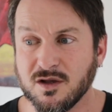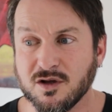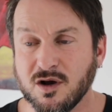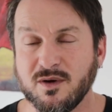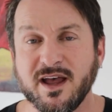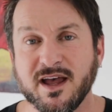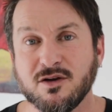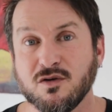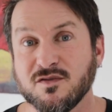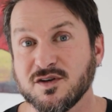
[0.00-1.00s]
Go
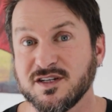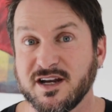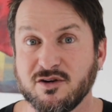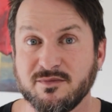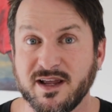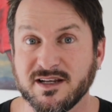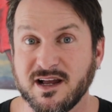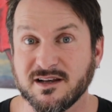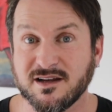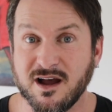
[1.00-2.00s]
ahead over to
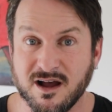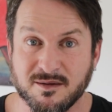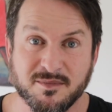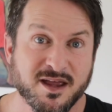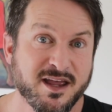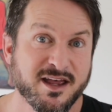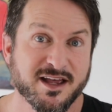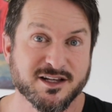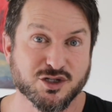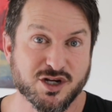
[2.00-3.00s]
darrenmain.com
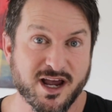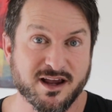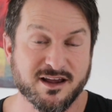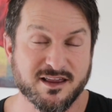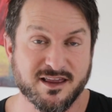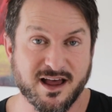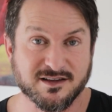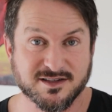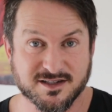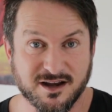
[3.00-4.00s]
and check
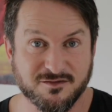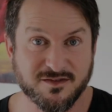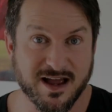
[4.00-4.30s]
that stuff